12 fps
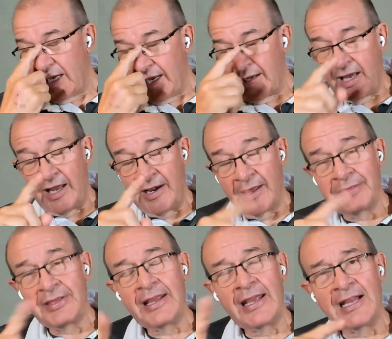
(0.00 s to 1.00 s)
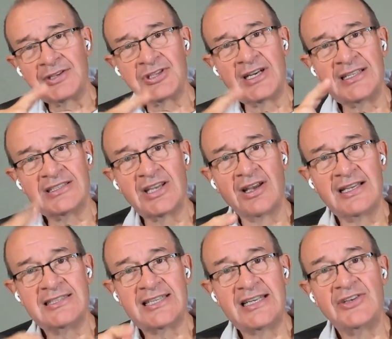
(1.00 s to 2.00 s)
And and I think actually
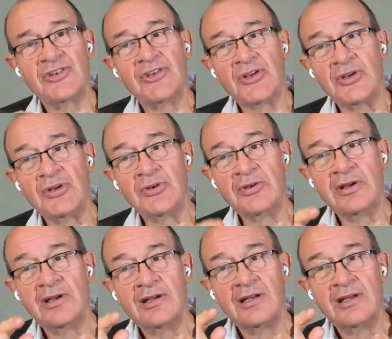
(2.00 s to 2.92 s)
ties into